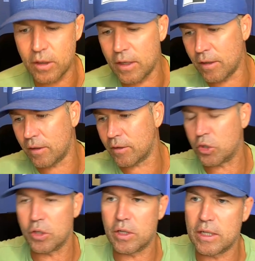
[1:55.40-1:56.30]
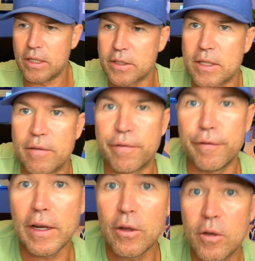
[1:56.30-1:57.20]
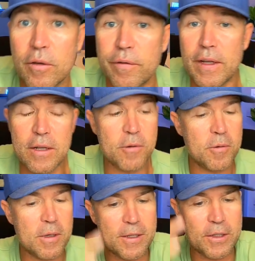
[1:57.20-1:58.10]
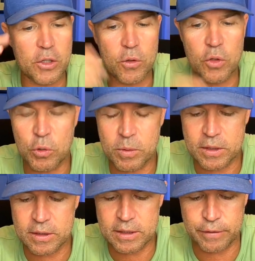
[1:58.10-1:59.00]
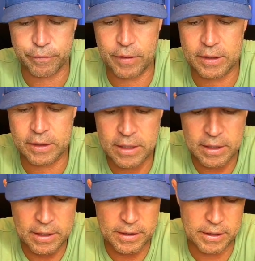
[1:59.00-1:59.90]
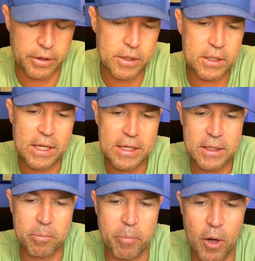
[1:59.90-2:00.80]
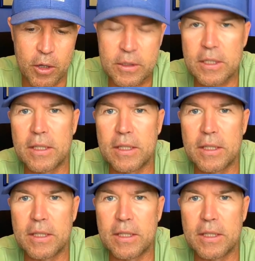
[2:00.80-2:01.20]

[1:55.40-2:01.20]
Eh, journalists and fellow fellow uh, YouTubers and stuff that that criticize the Boks hmm.